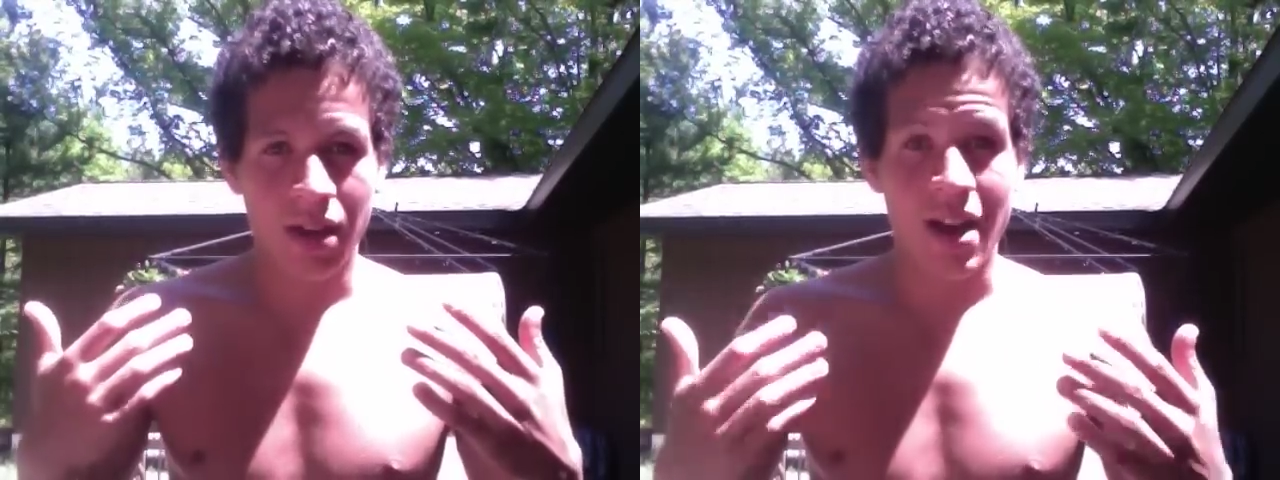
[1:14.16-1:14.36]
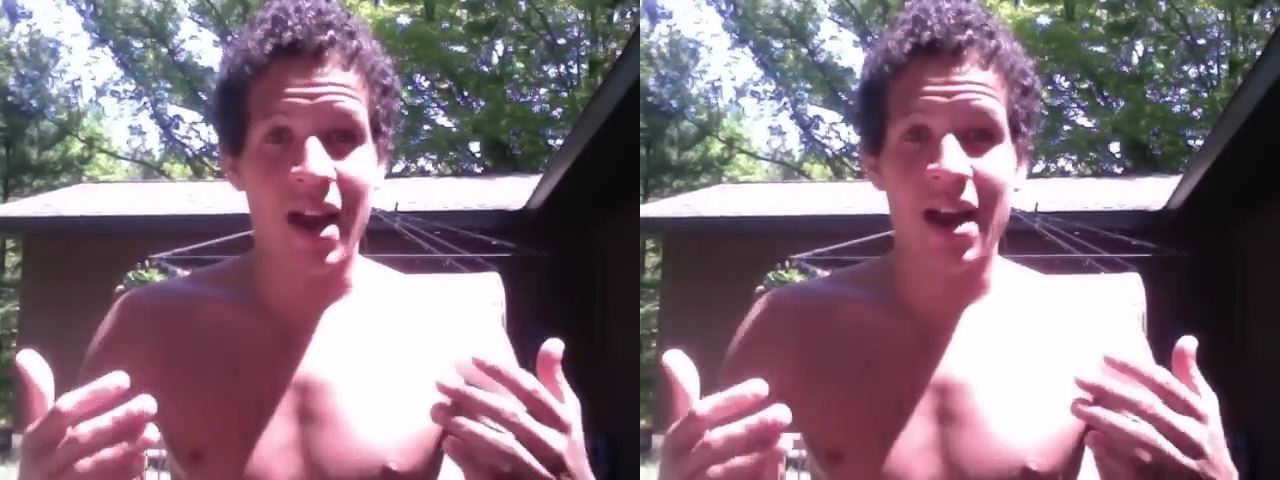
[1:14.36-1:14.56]

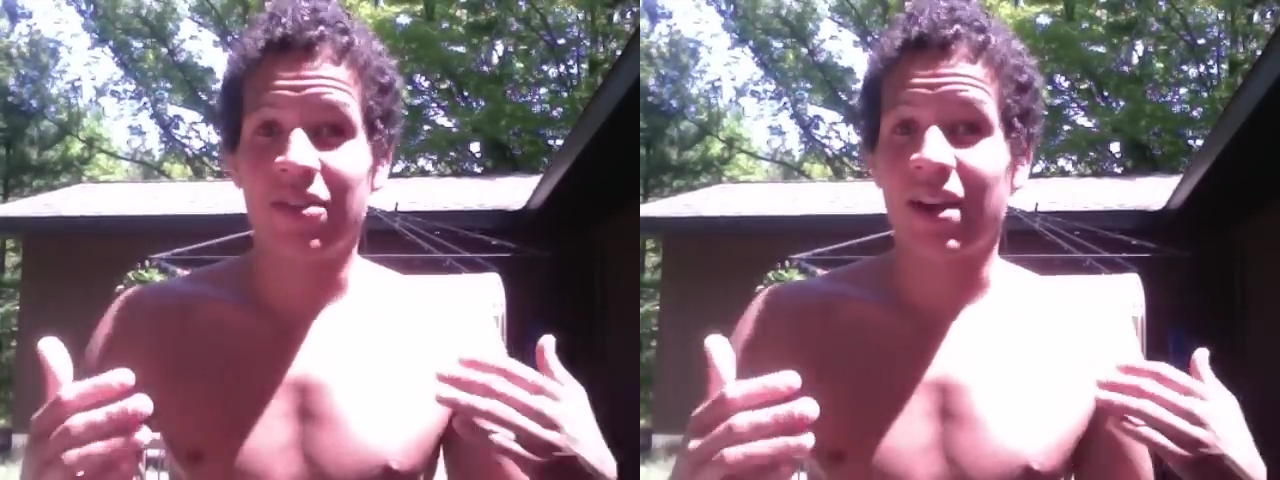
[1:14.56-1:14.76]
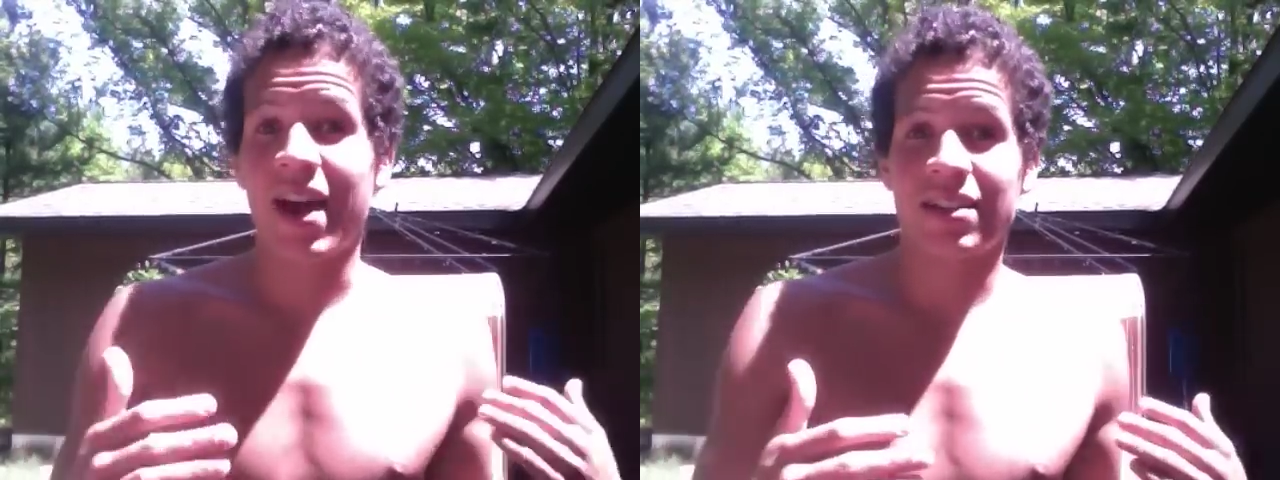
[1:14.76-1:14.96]
Not
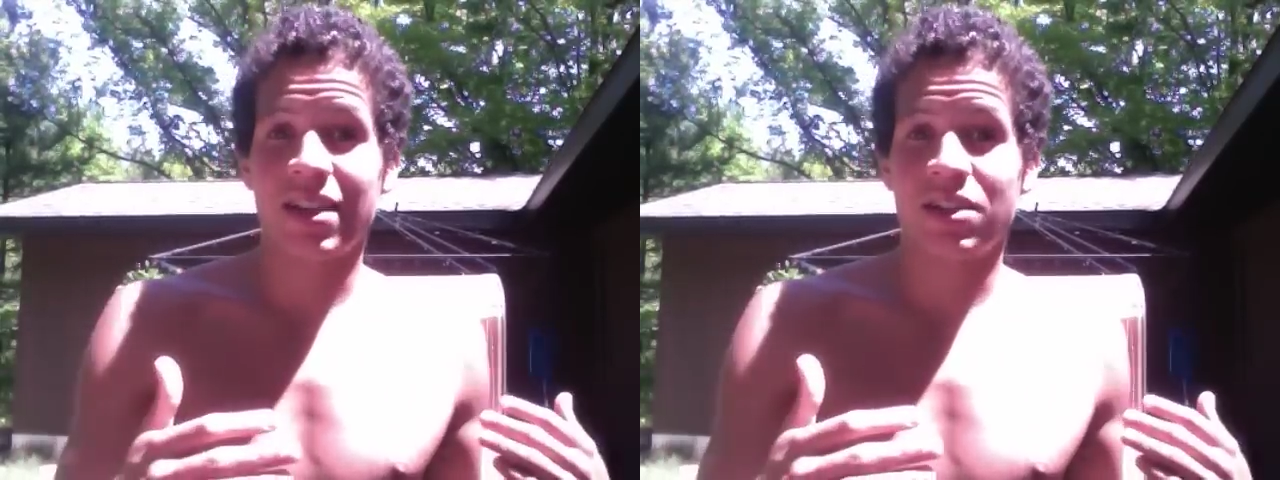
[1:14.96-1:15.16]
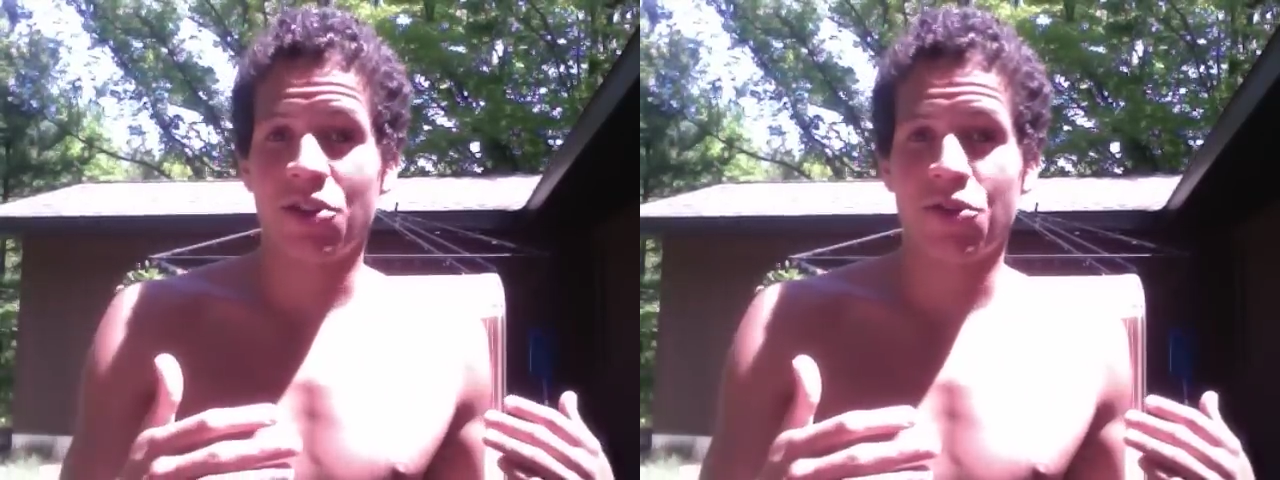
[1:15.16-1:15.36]
having
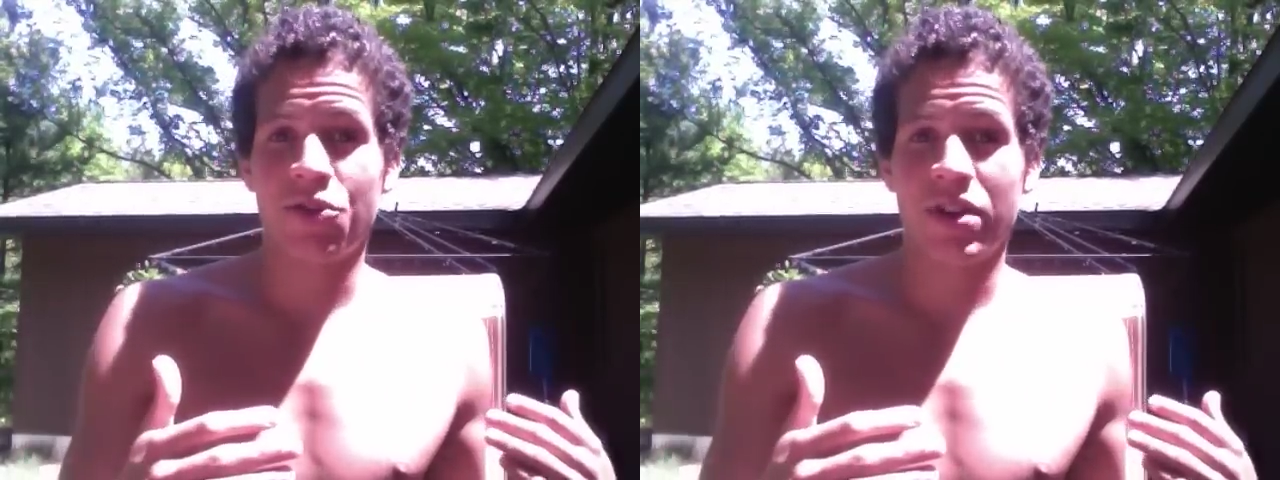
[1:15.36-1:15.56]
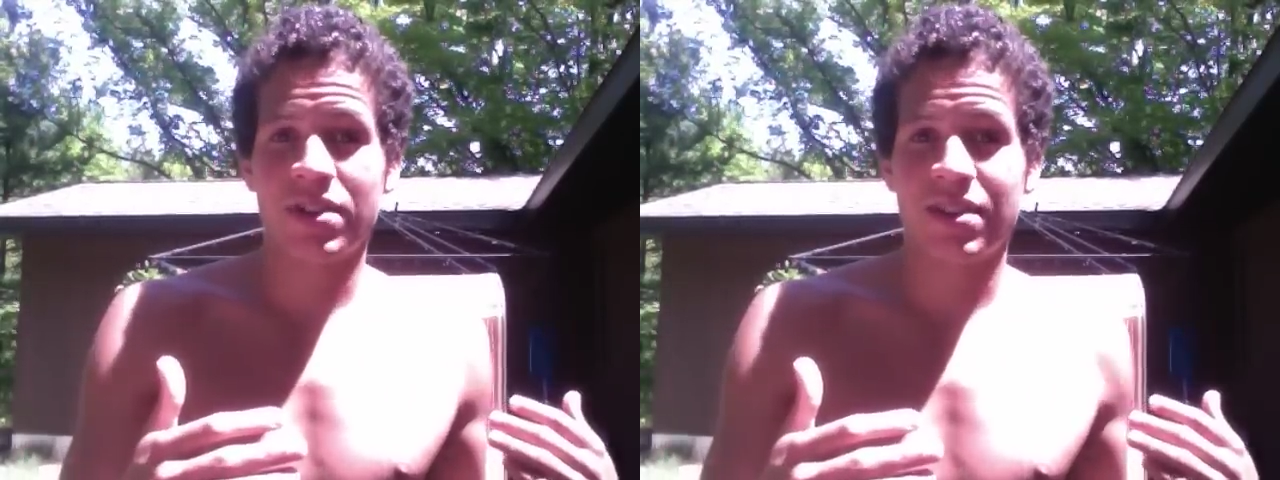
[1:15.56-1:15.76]
access to
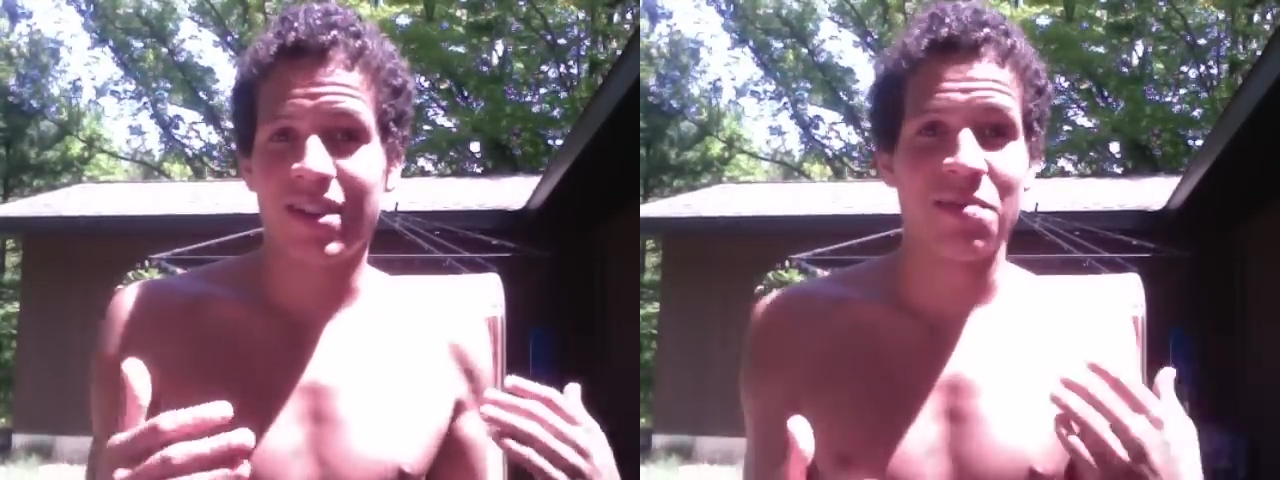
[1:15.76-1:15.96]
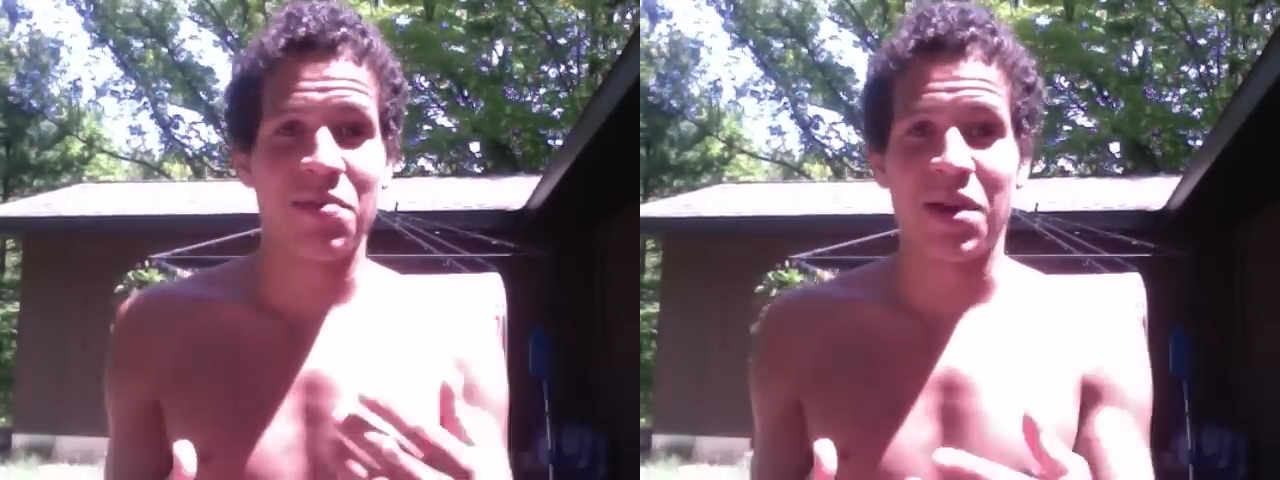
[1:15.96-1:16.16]
nutrients
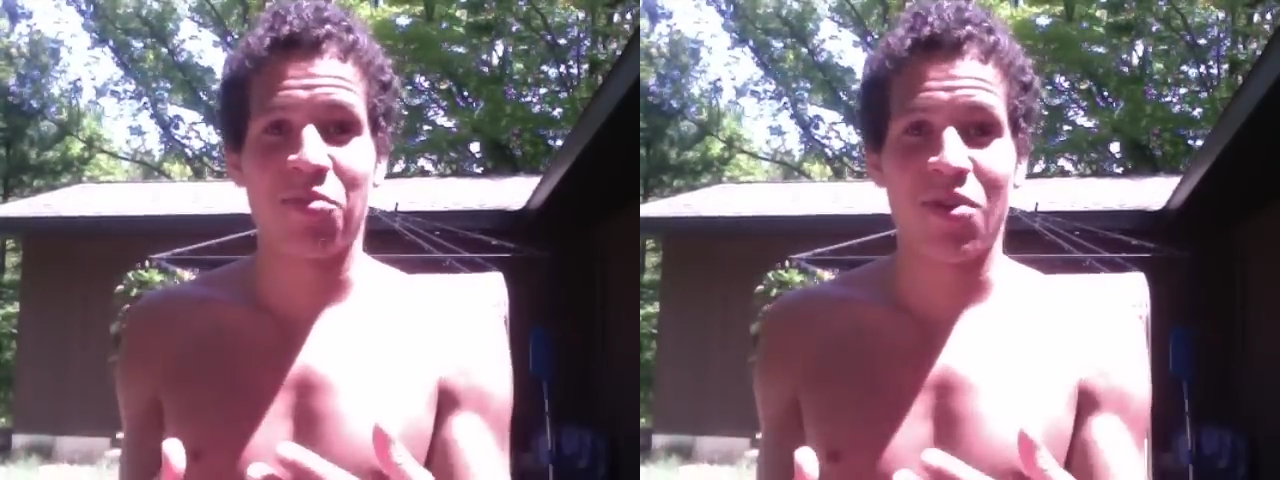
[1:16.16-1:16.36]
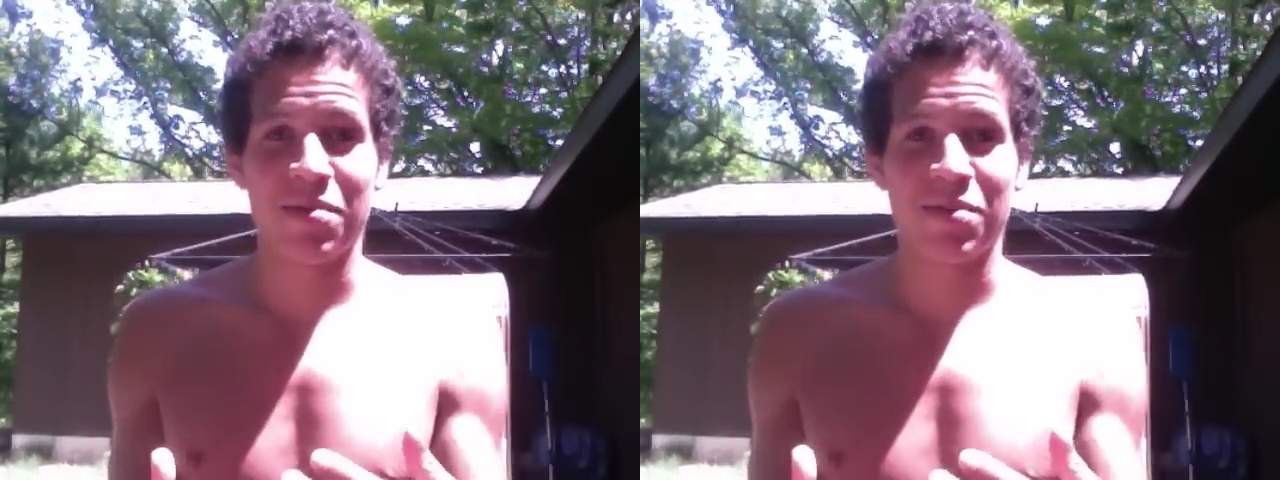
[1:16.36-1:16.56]
is a big
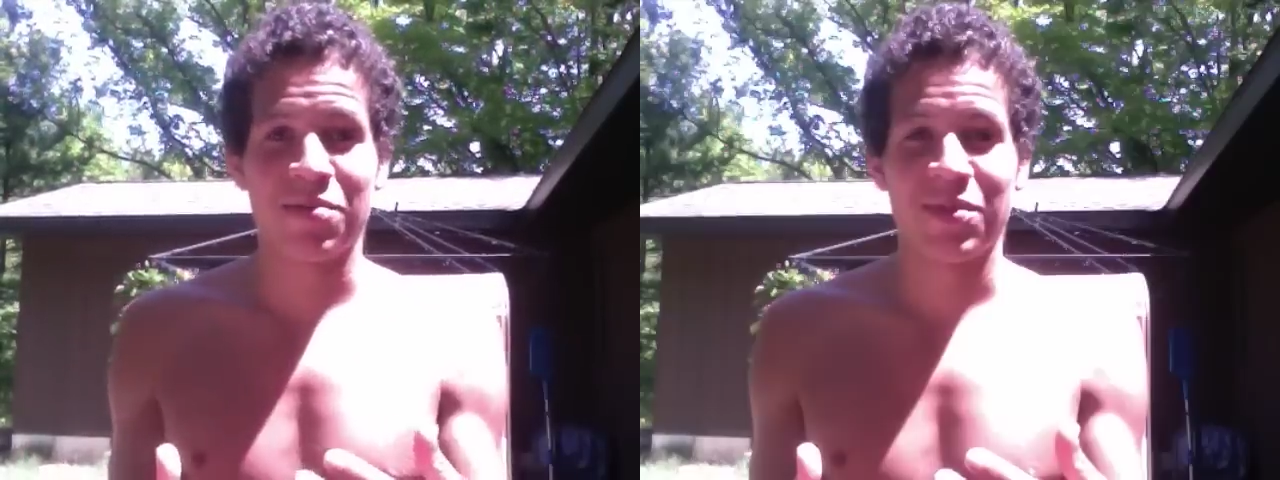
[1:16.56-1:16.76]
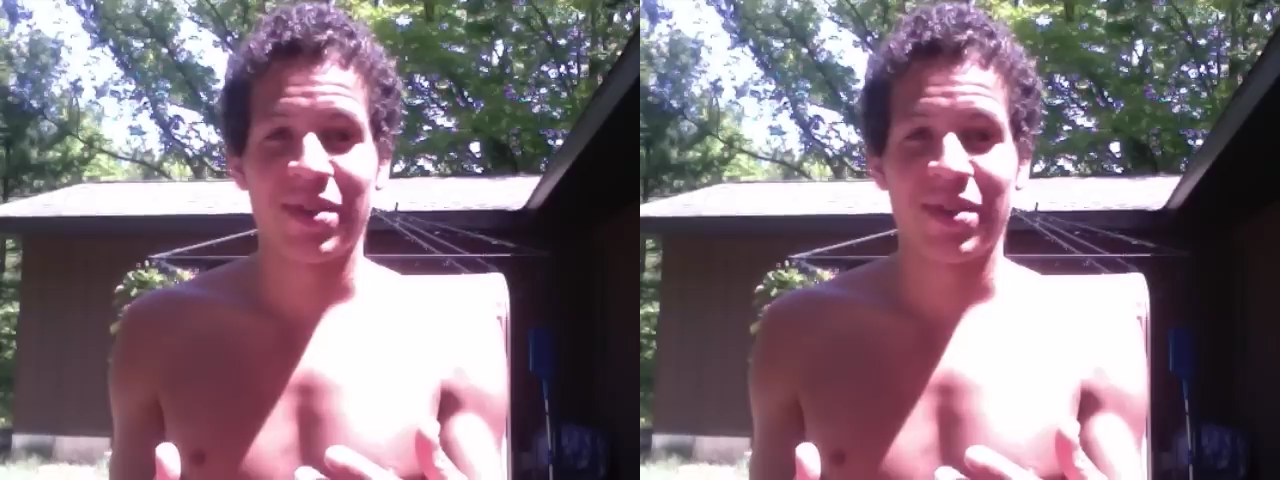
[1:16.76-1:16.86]
problem